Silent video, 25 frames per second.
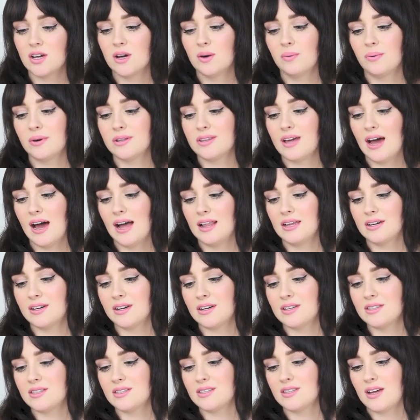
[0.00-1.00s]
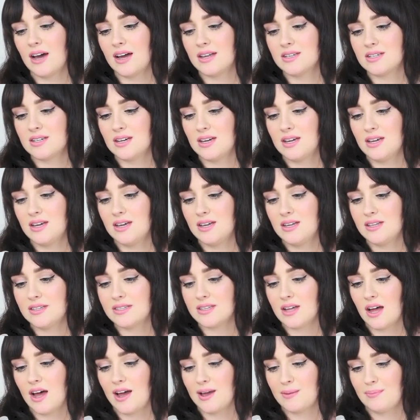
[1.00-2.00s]
with Elegance and Ease
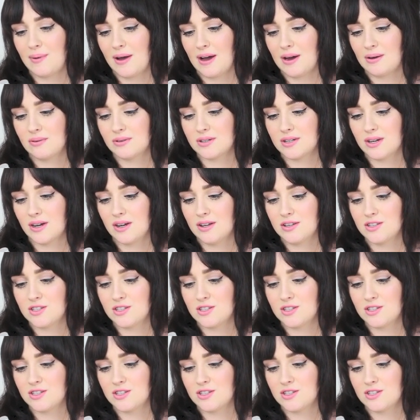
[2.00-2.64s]
eye powder,